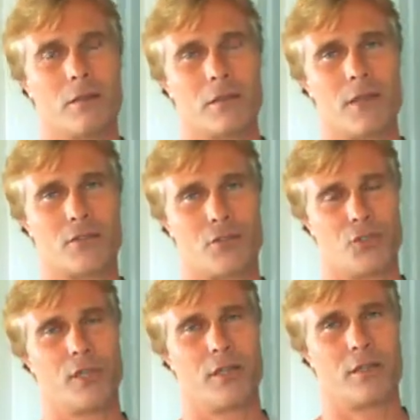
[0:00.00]
that's the
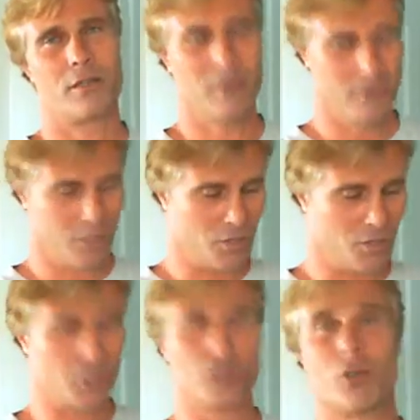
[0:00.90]
trick. You don't want
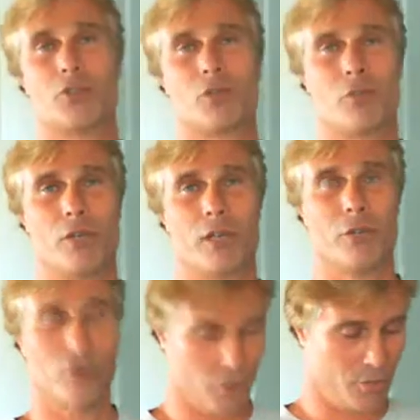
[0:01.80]
your Yorkshire pudding
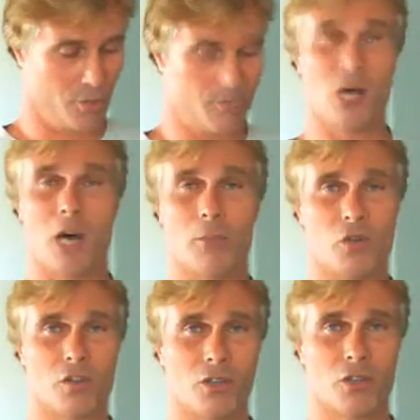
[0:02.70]
or your
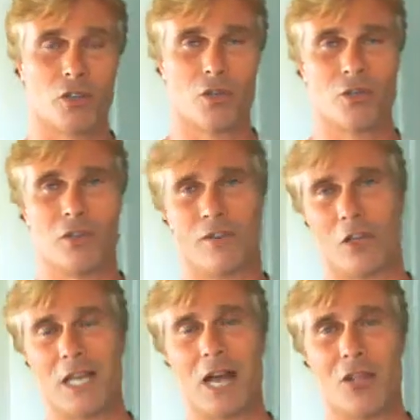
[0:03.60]
popovers to fall
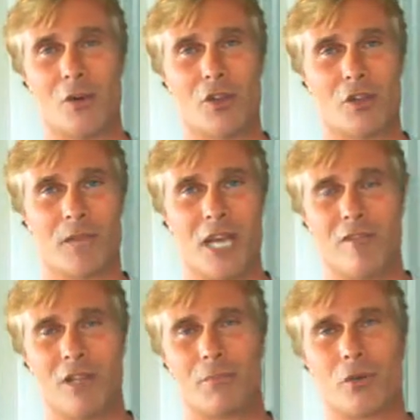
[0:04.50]
down. You want them to have
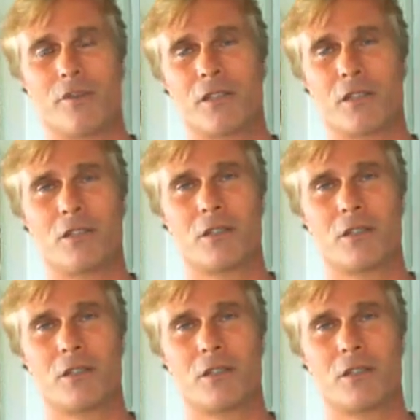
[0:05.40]
that perfect